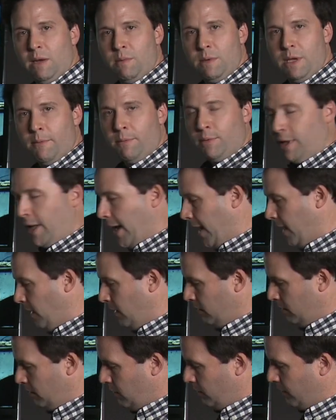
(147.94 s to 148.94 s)
can be applied
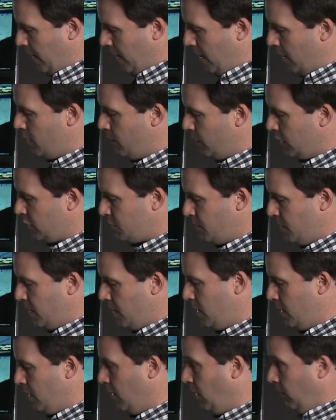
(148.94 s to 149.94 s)
via
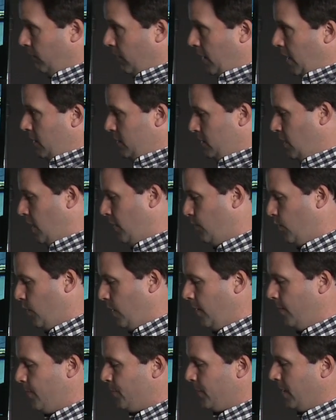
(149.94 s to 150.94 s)
USB here, via
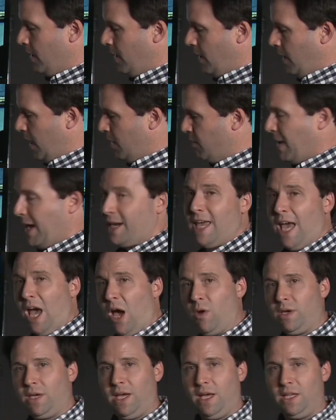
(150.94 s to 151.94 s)
software, and back
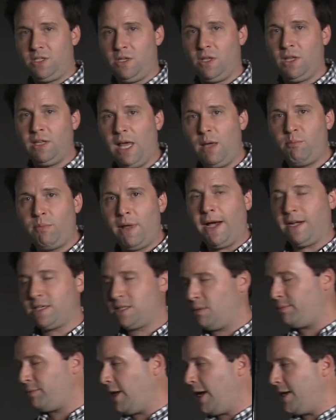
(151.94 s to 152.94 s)
out again. So the LUT box
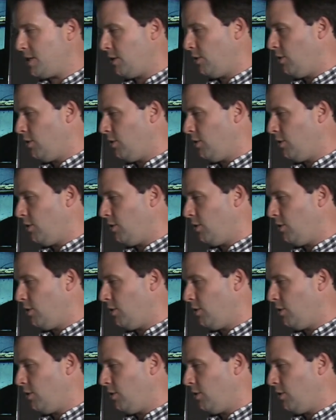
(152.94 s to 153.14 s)
applies a